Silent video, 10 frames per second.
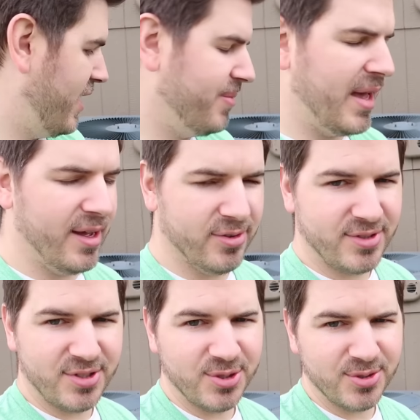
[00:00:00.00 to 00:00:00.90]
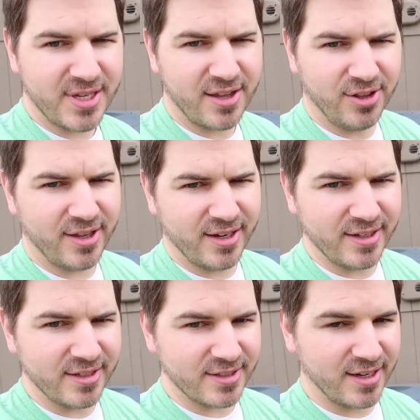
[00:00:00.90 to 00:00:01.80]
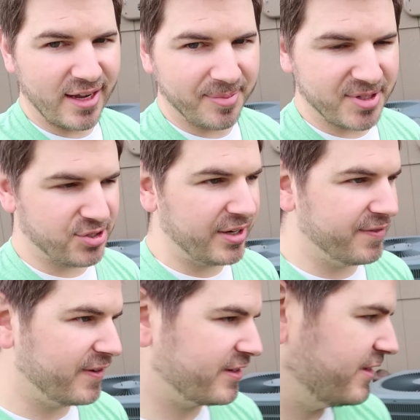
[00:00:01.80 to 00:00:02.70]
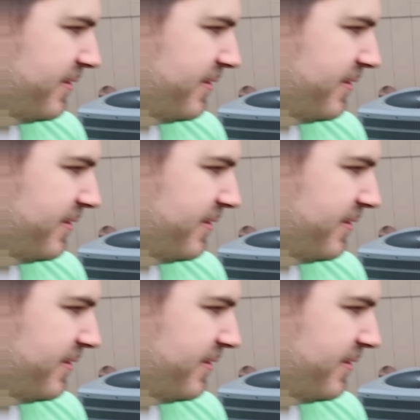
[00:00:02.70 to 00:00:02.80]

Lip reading: came out to take a look at it. He's going to help us try to fix